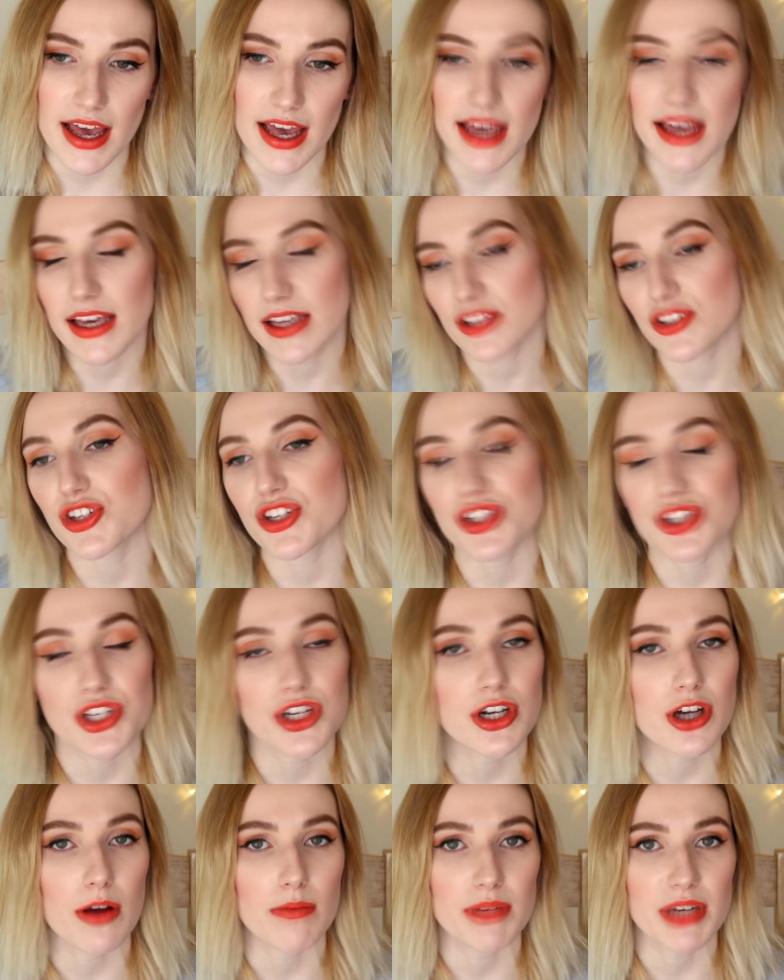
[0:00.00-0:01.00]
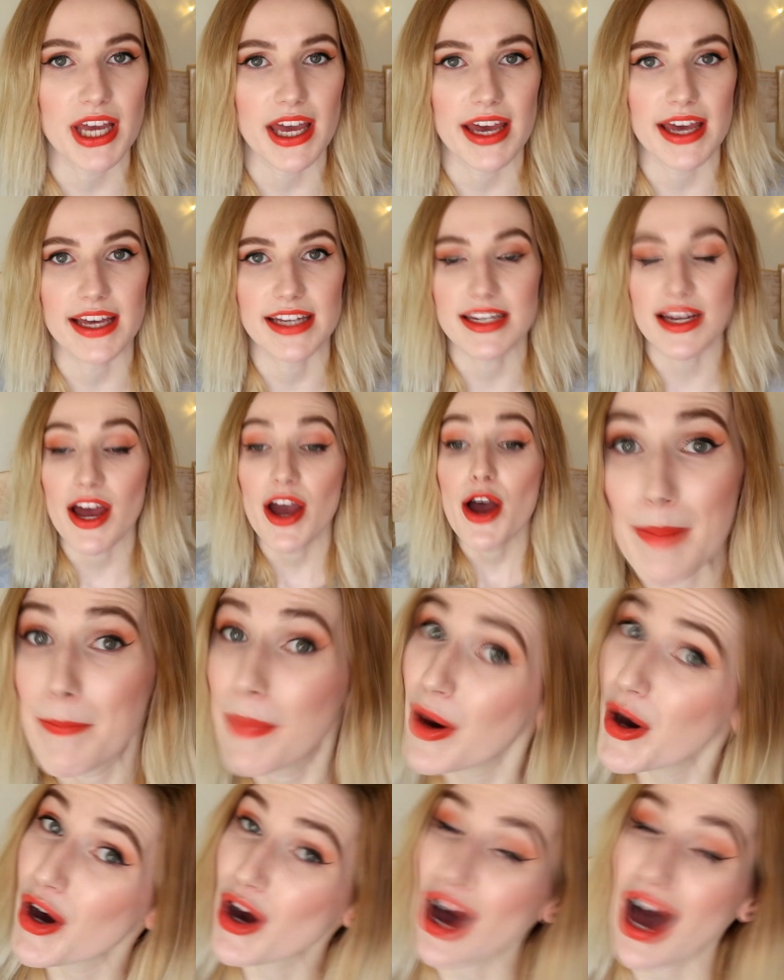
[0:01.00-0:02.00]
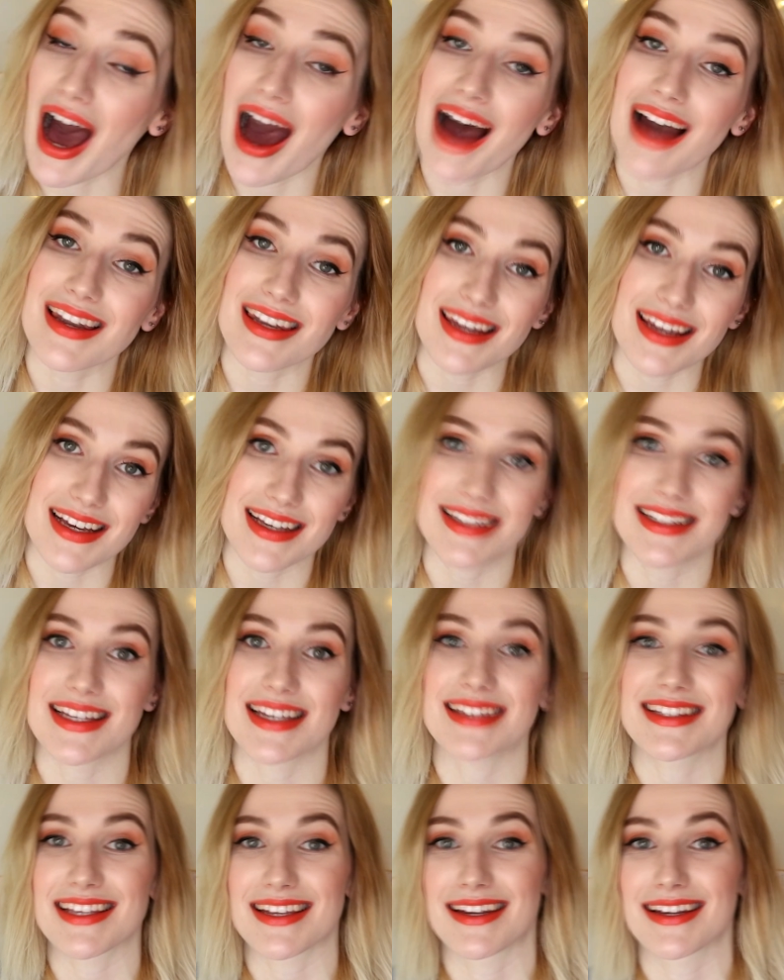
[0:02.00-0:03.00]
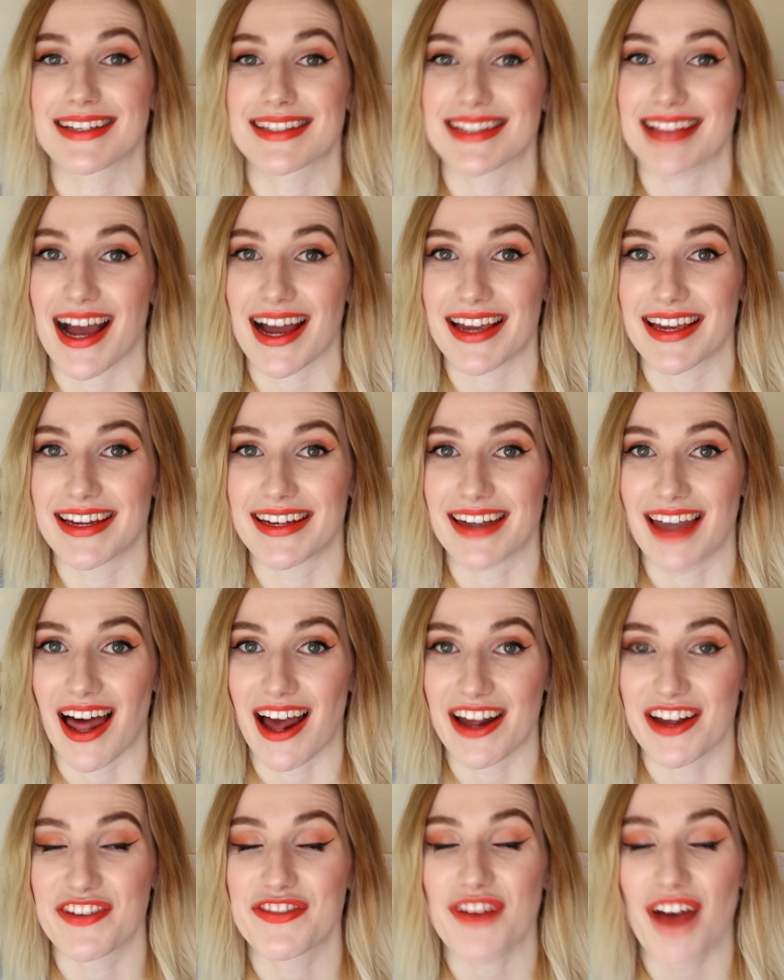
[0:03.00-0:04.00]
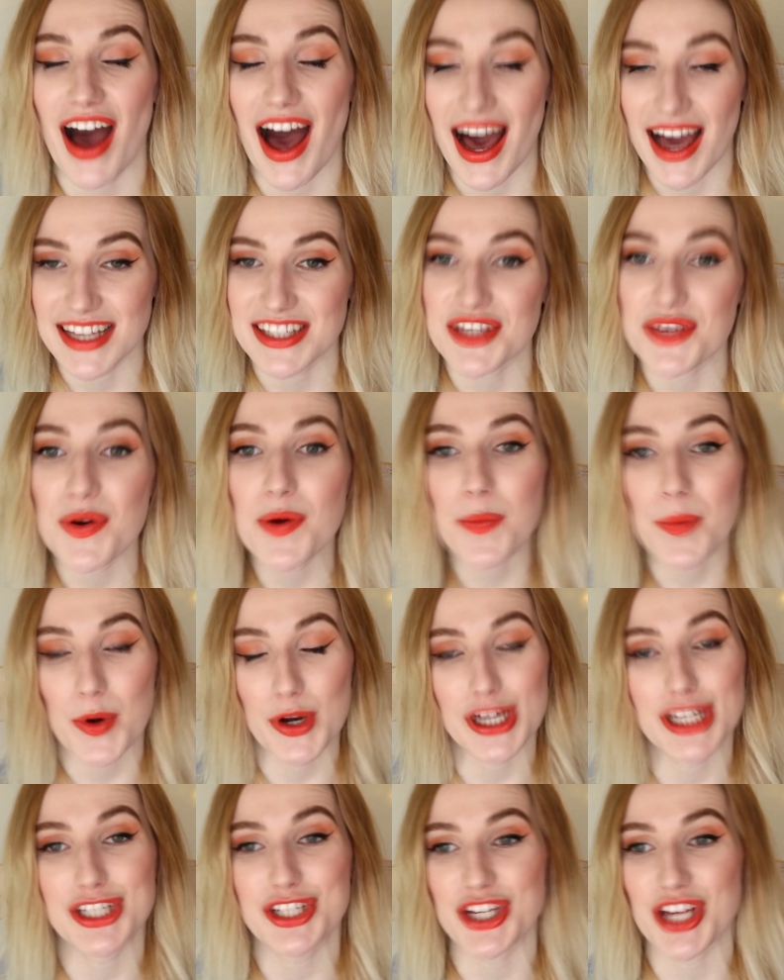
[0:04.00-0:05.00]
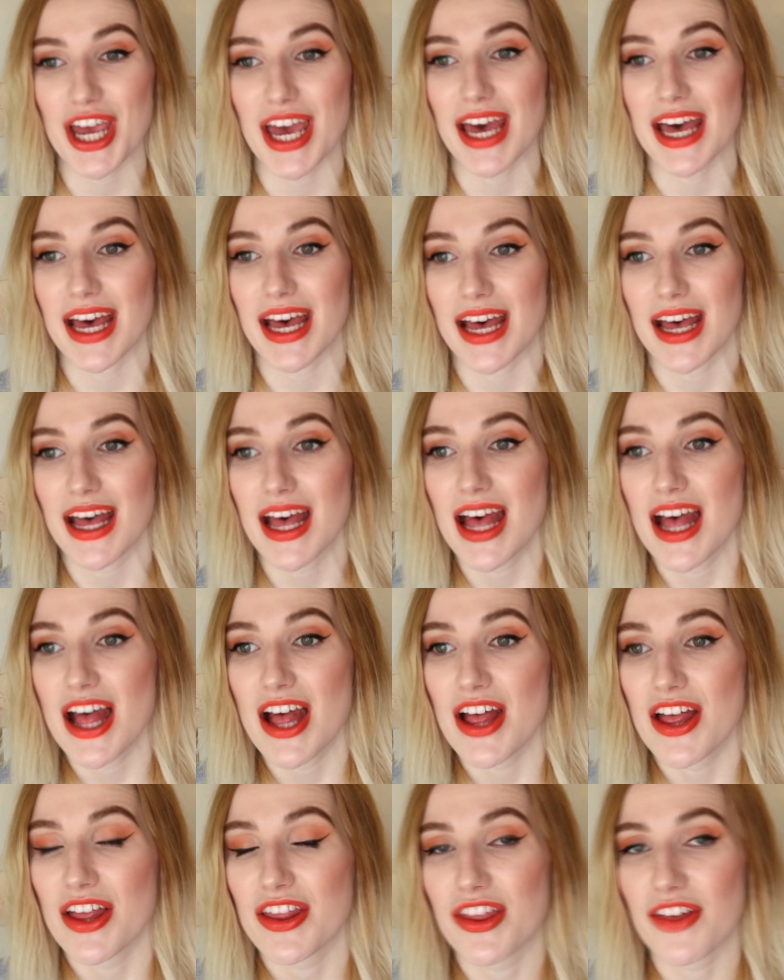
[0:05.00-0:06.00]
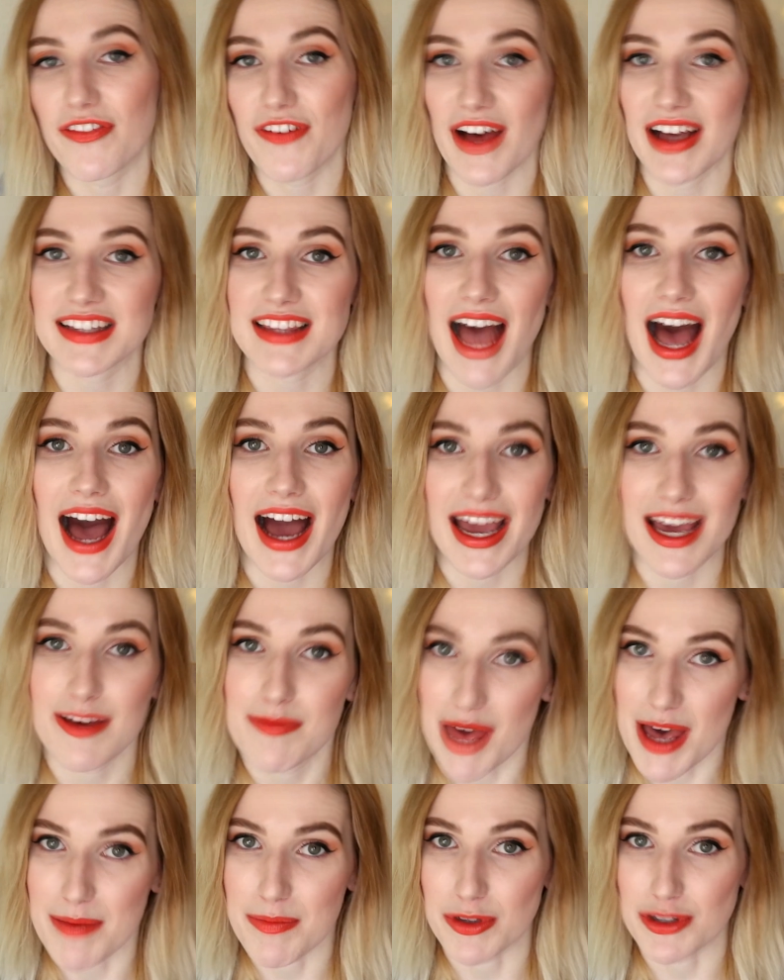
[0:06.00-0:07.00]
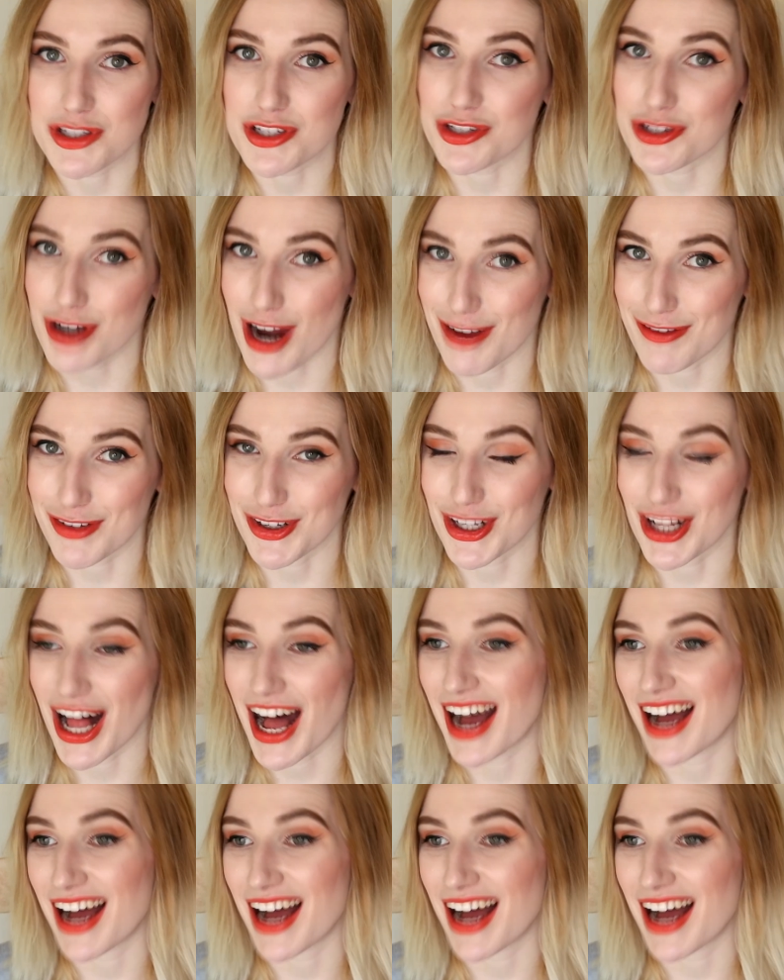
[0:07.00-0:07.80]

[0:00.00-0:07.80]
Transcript: is just so complicated, but at least it's an exciting life. I do appreciate the fact that I am able to travel,